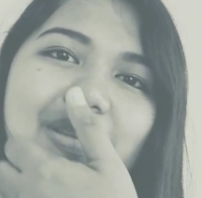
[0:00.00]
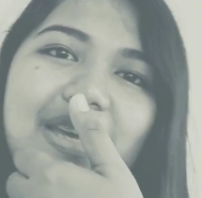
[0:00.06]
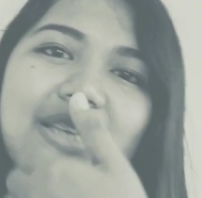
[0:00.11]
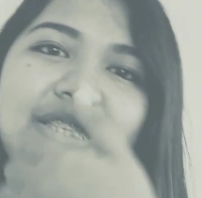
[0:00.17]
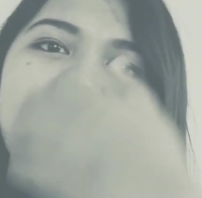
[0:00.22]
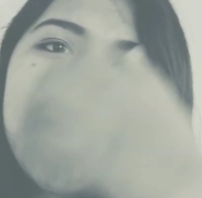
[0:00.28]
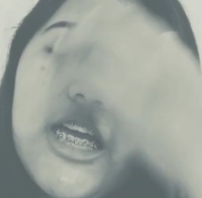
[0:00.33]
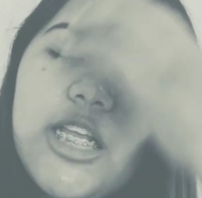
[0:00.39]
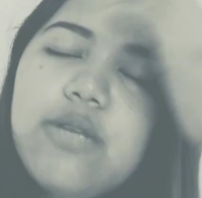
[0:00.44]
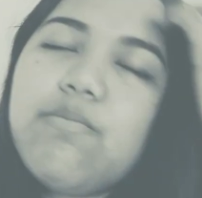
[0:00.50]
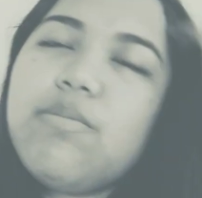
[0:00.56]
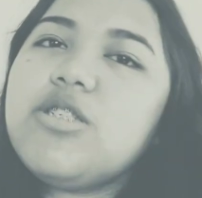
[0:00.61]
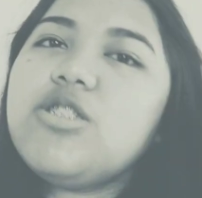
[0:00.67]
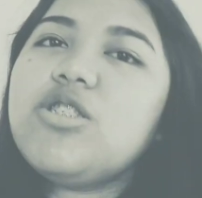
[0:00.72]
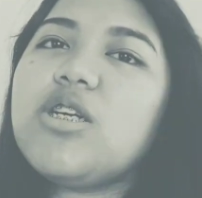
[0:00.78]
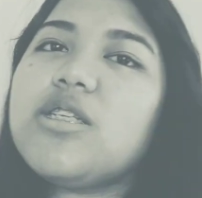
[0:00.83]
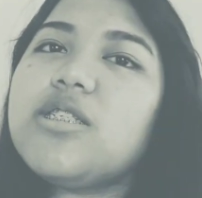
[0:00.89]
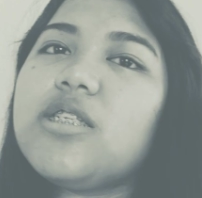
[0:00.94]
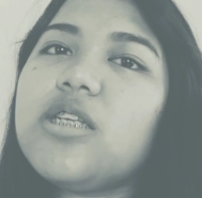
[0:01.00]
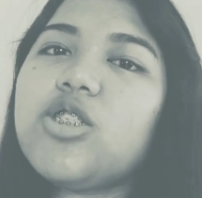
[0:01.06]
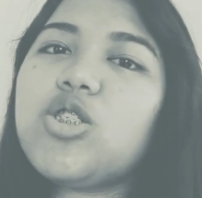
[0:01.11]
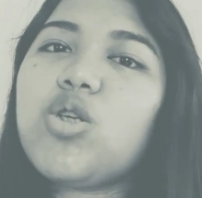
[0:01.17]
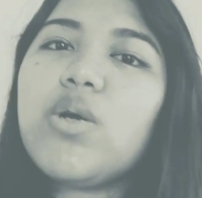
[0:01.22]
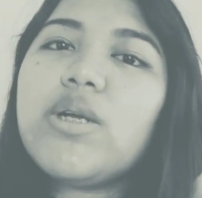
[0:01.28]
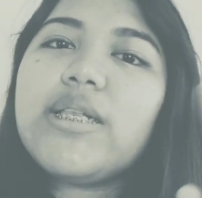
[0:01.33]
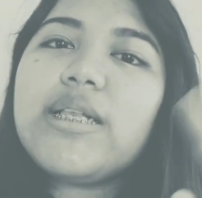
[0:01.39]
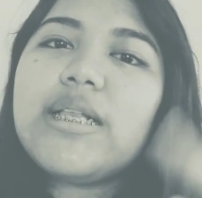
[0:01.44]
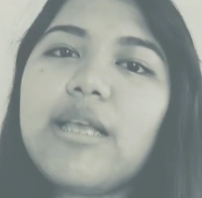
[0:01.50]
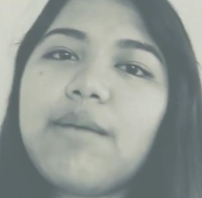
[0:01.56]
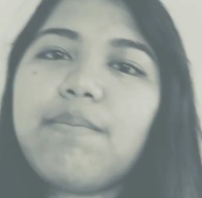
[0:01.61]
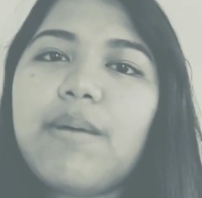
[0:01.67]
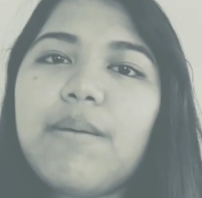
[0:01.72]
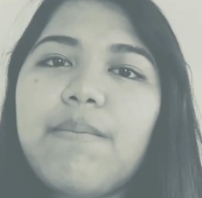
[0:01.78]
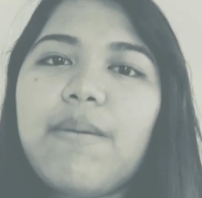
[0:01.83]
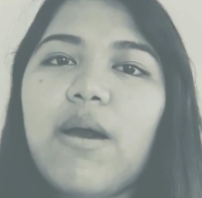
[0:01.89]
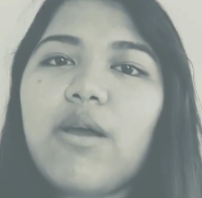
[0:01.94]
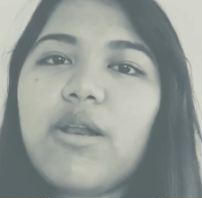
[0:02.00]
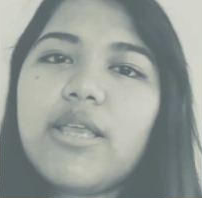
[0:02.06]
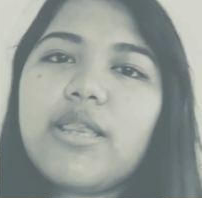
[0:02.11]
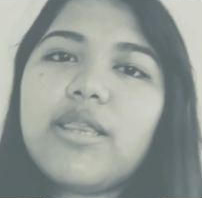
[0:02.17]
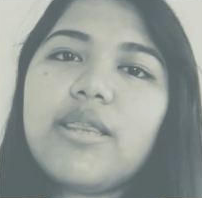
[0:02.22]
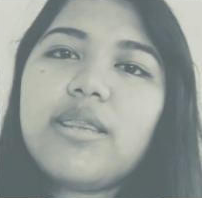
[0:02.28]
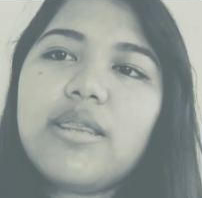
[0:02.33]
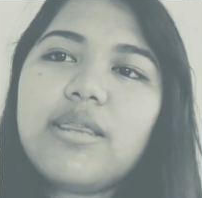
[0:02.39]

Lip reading: it's gonna be just a short clip about it.